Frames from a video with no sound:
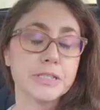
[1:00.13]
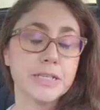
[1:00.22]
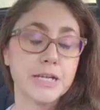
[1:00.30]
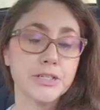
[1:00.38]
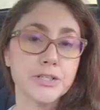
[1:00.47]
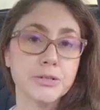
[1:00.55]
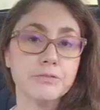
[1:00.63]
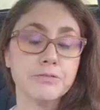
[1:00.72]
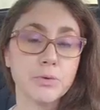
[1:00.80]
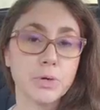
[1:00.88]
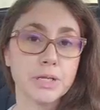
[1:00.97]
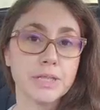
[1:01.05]
a statute in
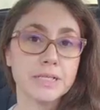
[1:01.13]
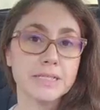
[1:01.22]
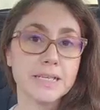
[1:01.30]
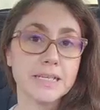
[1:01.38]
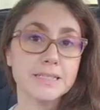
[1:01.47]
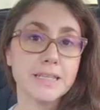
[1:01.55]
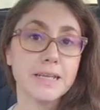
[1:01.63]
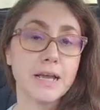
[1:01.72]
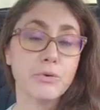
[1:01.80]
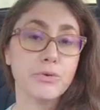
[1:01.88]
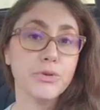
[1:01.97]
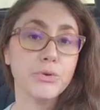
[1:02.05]
Florida that says that
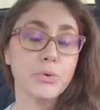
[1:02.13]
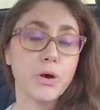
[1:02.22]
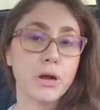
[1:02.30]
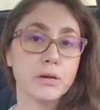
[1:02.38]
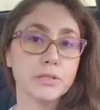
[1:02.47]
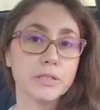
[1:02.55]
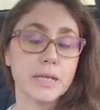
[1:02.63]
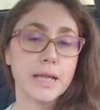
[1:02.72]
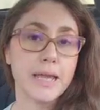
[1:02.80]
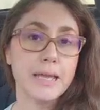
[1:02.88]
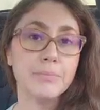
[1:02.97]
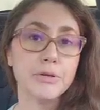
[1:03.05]
now you aren't
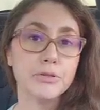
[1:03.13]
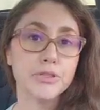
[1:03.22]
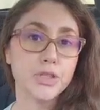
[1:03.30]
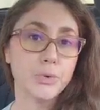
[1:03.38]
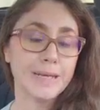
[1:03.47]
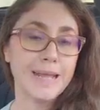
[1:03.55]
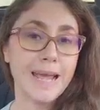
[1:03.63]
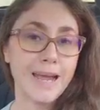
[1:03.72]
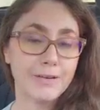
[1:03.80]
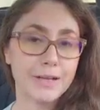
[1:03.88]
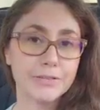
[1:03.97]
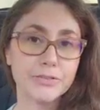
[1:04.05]
able to
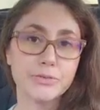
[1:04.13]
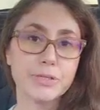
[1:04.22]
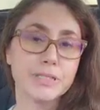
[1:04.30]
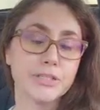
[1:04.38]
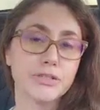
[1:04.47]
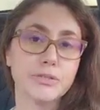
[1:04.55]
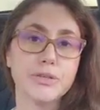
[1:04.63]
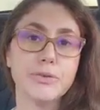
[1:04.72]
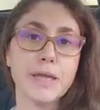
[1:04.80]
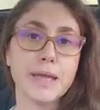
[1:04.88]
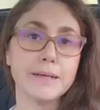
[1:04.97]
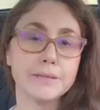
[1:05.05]
inherit. So essentially you
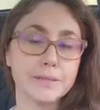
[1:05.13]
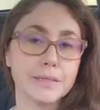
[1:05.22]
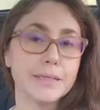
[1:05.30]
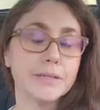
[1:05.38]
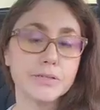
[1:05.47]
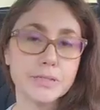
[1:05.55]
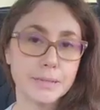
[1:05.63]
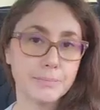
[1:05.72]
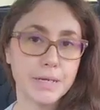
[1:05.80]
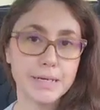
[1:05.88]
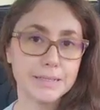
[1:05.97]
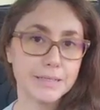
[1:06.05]
can't kill
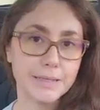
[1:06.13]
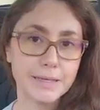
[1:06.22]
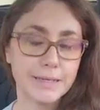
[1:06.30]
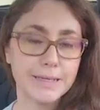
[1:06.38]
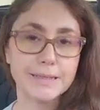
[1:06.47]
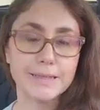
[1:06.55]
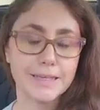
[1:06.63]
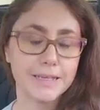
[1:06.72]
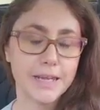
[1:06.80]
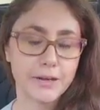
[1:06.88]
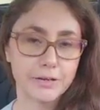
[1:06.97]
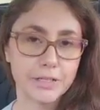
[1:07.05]
somebody to then get the
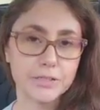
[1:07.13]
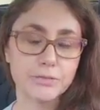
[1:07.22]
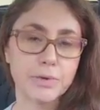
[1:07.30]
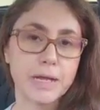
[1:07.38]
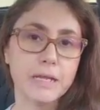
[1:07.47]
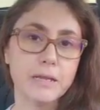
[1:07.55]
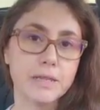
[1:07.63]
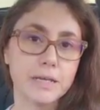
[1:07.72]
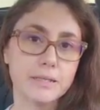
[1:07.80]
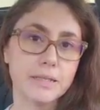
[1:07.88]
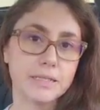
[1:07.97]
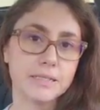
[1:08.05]
inheritance, right?
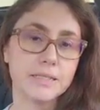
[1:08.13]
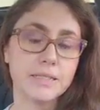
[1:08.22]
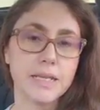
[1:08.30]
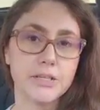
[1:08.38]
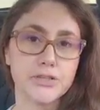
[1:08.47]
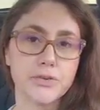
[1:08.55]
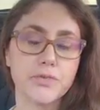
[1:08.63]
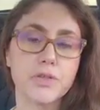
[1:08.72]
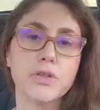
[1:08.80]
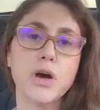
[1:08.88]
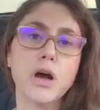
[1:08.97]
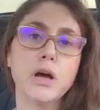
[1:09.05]
That's the nature of the
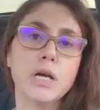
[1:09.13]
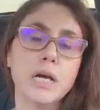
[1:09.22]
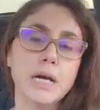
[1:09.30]
law.